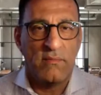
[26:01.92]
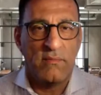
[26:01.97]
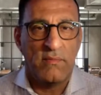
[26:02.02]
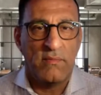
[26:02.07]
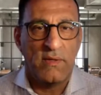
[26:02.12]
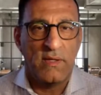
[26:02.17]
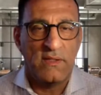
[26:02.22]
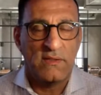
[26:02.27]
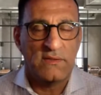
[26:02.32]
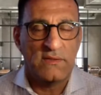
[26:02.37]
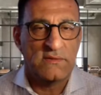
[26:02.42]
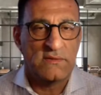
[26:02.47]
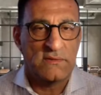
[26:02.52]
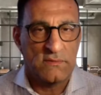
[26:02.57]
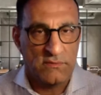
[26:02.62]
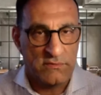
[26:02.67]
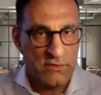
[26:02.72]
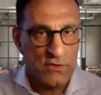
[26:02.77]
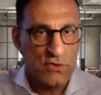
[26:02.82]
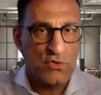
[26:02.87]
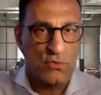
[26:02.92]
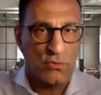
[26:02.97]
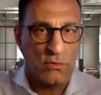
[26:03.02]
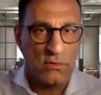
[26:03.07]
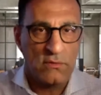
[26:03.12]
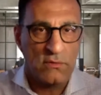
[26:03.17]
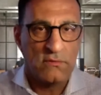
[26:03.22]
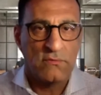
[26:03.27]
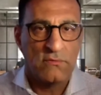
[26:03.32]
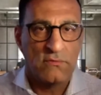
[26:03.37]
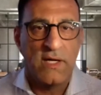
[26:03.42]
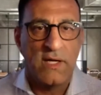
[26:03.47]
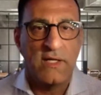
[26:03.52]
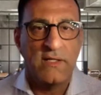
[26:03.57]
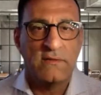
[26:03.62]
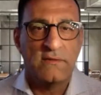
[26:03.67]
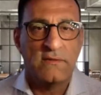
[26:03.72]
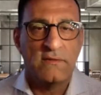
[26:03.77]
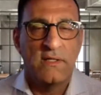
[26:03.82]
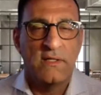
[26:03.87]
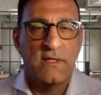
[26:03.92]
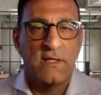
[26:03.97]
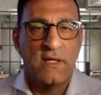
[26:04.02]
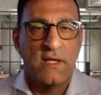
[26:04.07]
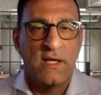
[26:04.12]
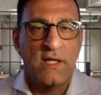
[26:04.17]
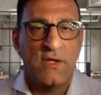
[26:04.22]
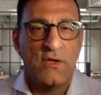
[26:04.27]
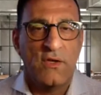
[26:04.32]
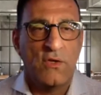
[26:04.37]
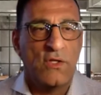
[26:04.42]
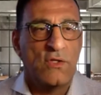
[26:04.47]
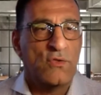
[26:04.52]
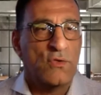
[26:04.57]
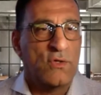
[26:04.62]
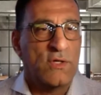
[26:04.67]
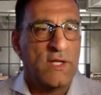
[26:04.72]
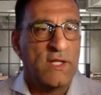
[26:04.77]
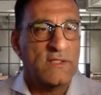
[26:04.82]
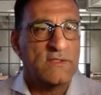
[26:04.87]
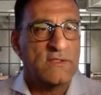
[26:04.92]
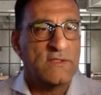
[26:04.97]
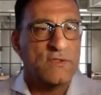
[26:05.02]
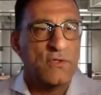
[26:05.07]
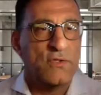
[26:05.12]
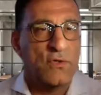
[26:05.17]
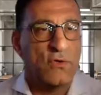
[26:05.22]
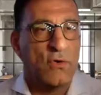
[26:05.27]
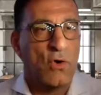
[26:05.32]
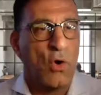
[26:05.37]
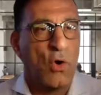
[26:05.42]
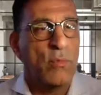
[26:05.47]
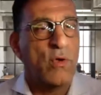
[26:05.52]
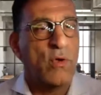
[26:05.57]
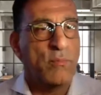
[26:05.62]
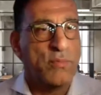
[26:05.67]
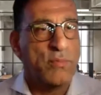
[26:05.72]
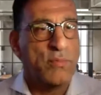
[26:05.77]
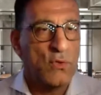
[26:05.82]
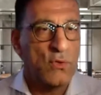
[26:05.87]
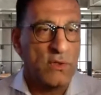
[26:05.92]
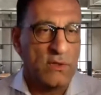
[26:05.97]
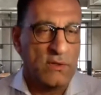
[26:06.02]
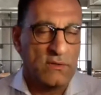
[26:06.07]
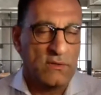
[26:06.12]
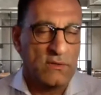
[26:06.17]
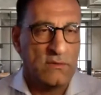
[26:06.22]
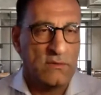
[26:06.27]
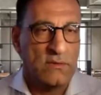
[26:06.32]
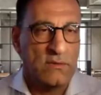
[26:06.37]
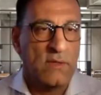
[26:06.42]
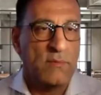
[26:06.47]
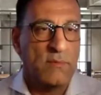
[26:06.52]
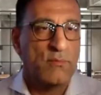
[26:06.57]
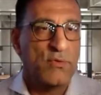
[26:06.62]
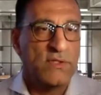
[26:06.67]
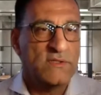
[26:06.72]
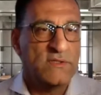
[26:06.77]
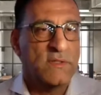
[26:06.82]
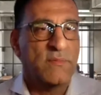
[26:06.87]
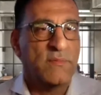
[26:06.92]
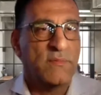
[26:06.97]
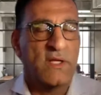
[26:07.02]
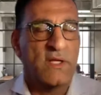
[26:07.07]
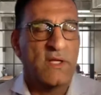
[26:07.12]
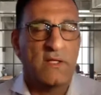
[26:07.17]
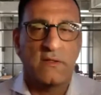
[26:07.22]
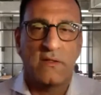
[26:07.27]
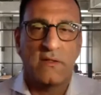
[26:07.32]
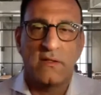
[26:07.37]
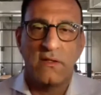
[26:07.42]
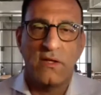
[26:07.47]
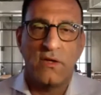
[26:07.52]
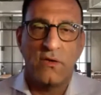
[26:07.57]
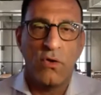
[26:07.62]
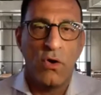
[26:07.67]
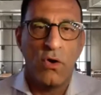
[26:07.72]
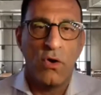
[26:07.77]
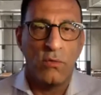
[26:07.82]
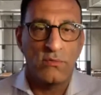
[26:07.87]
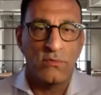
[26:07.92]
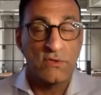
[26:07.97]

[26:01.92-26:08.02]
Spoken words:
it's virtual, right? And you need to connect it to your home computer and print something in your home.